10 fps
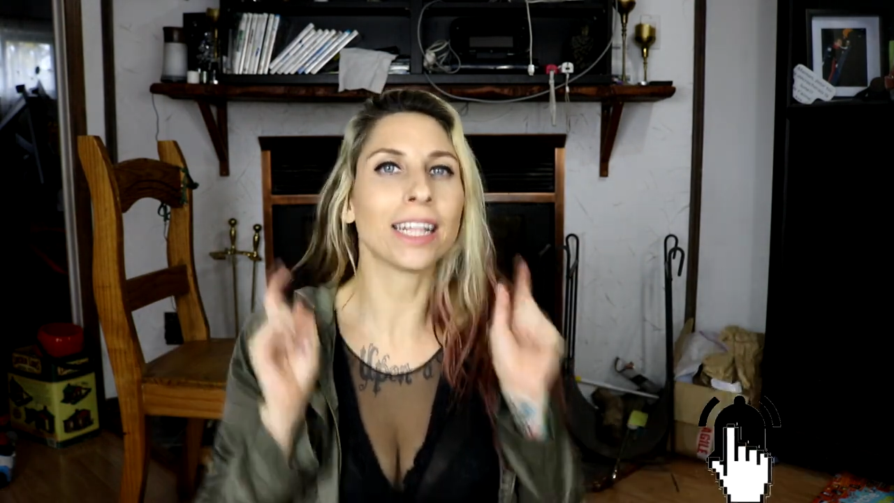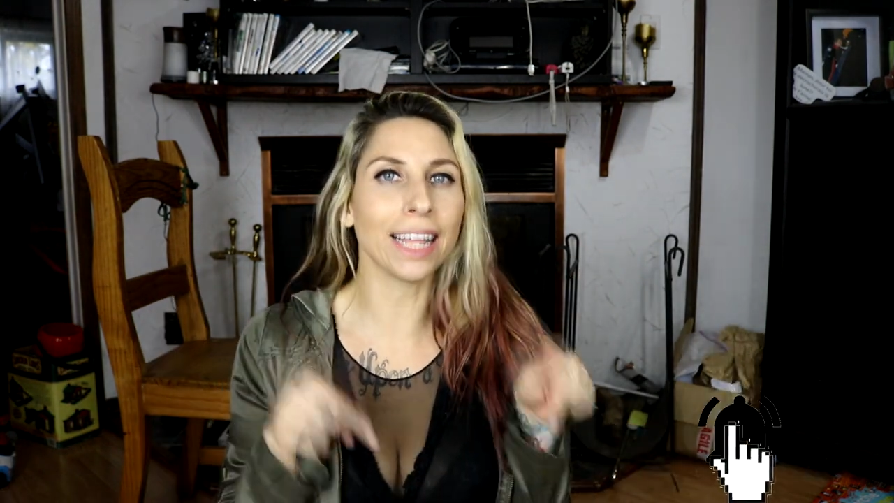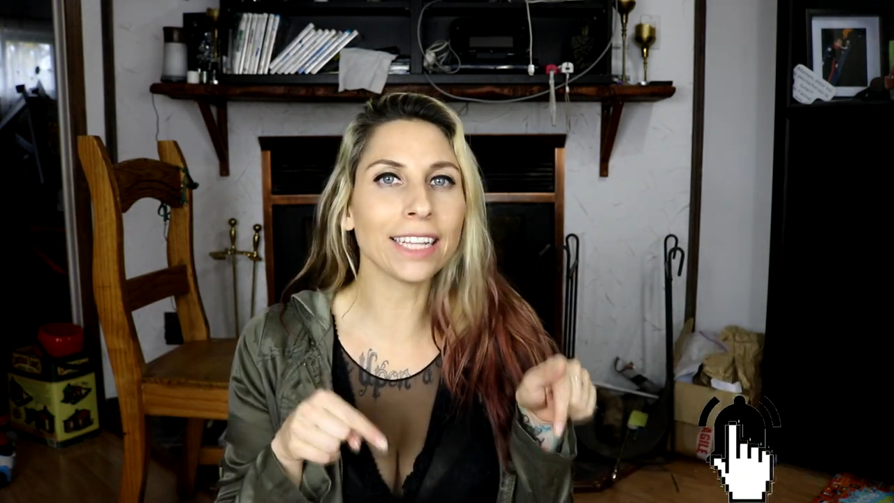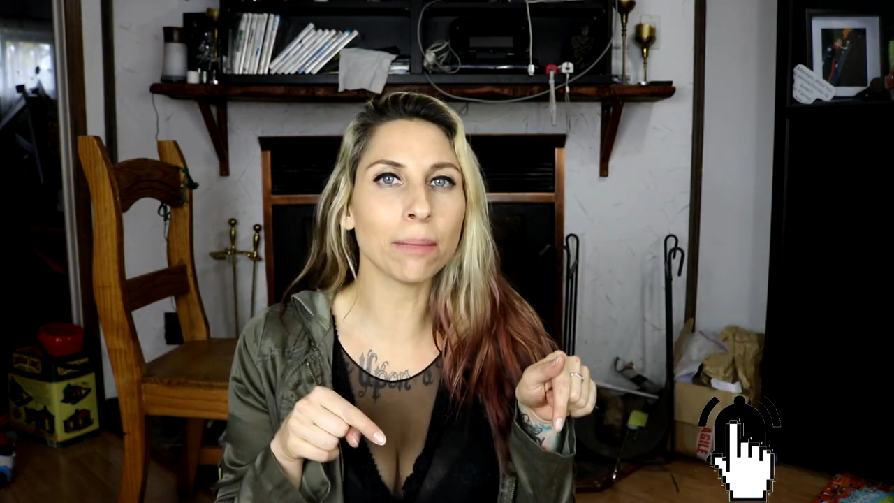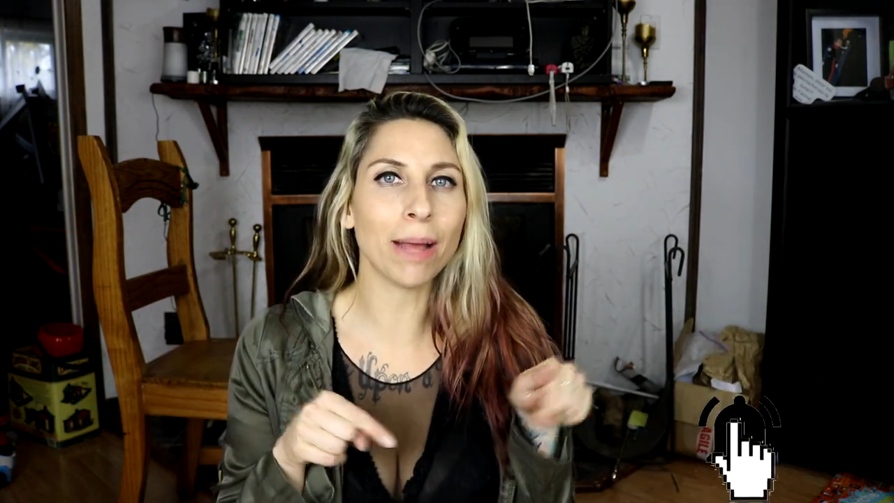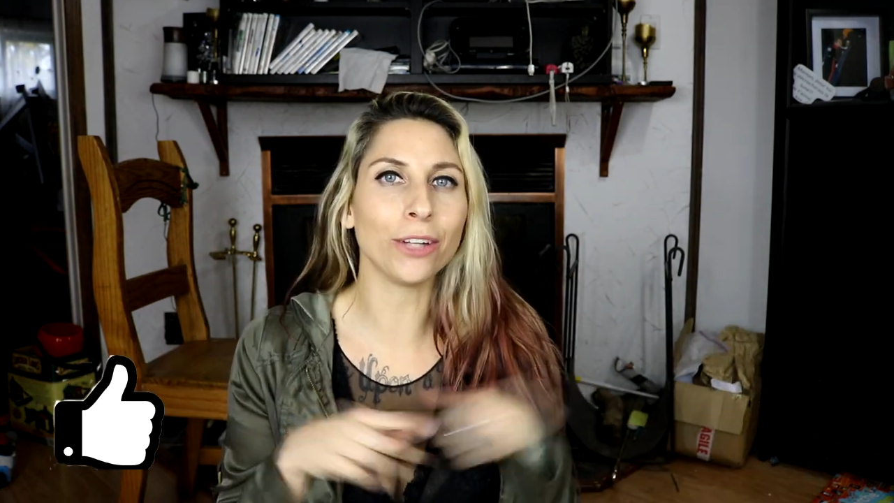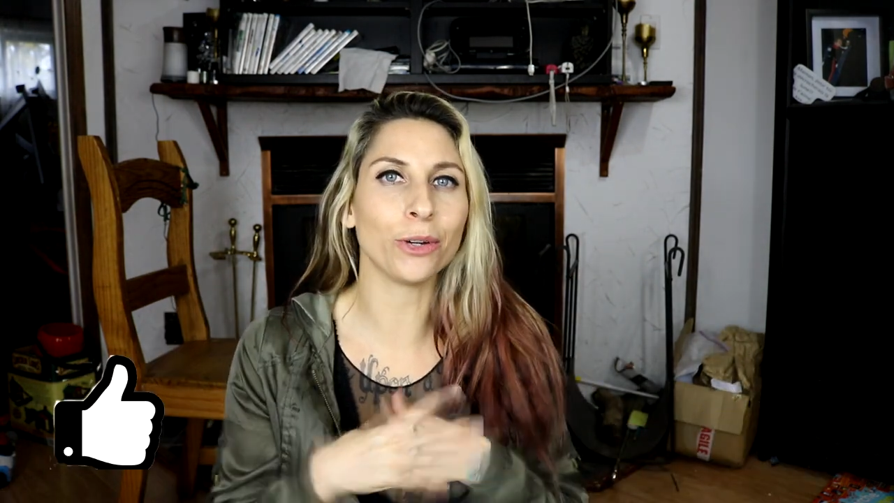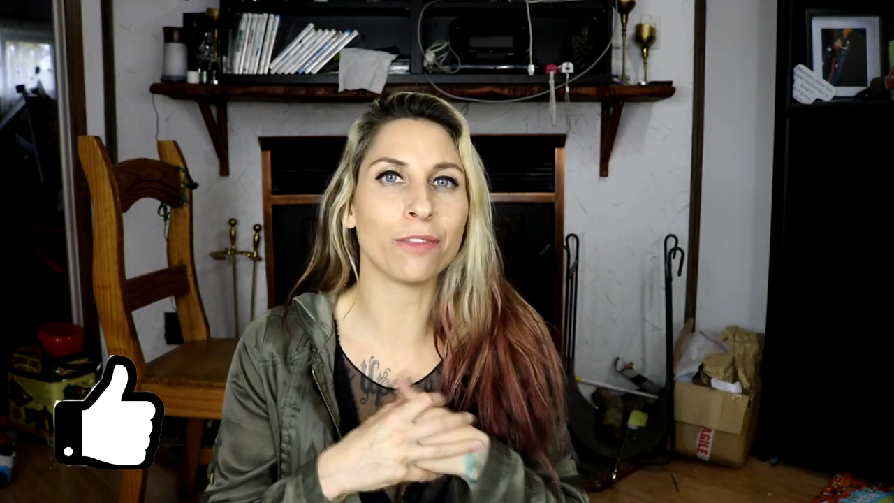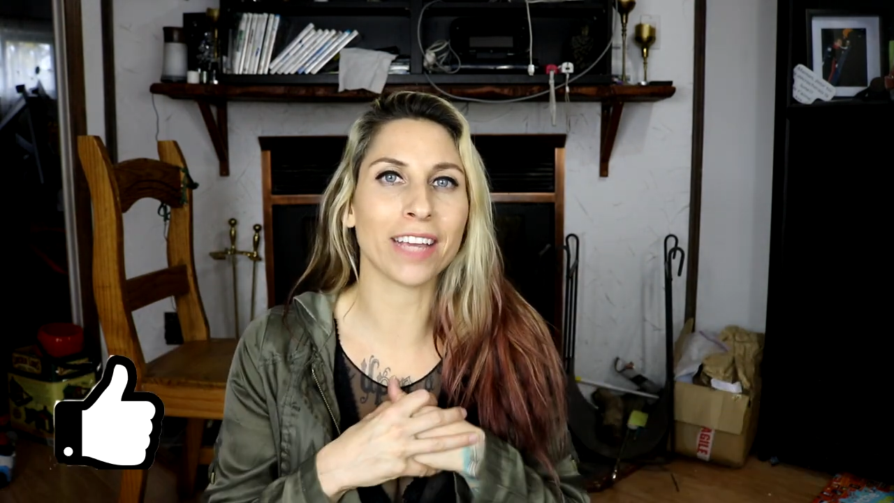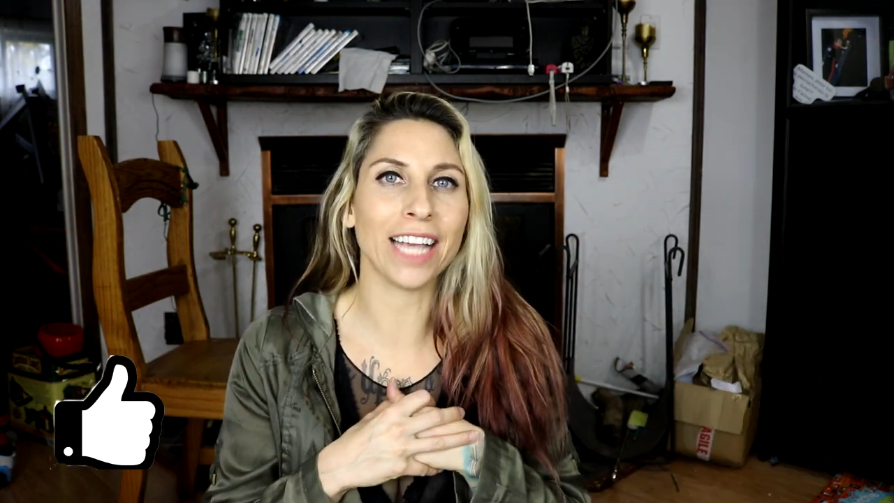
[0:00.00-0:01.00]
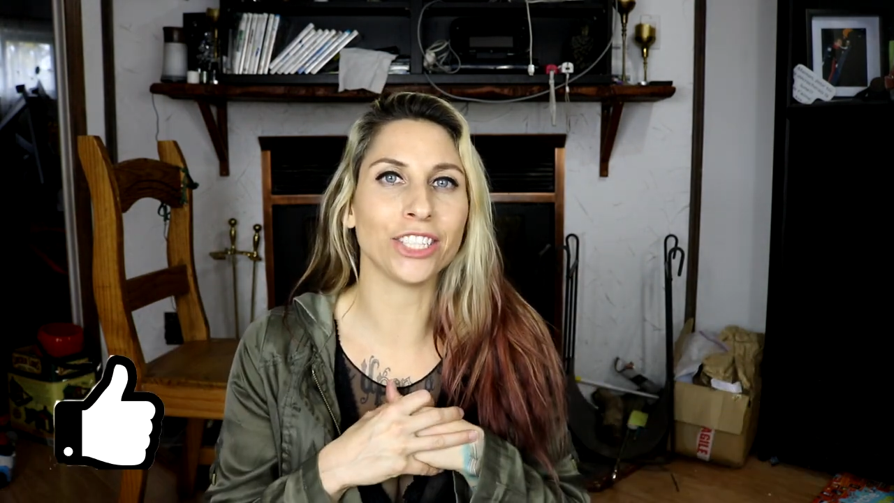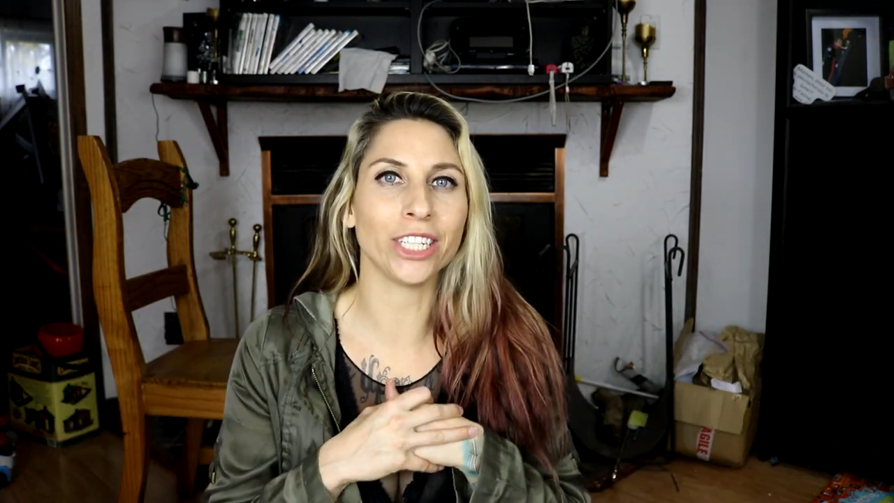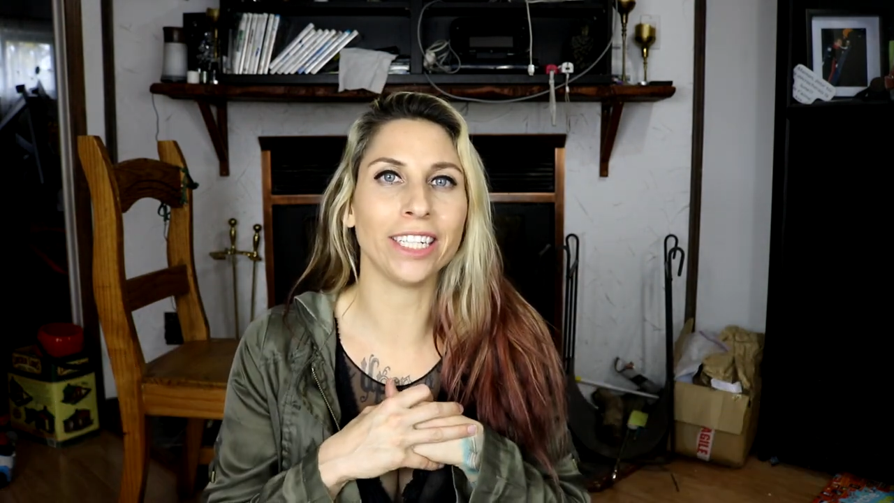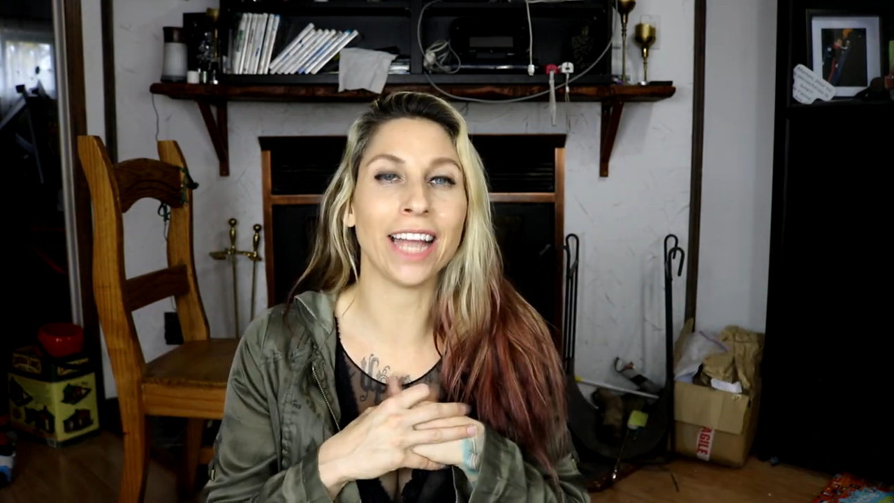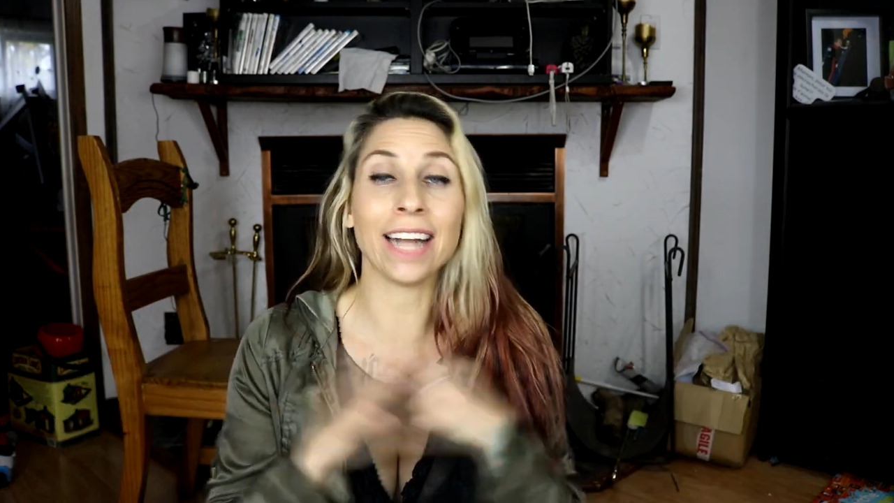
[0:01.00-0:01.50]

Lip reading: click the bell notification,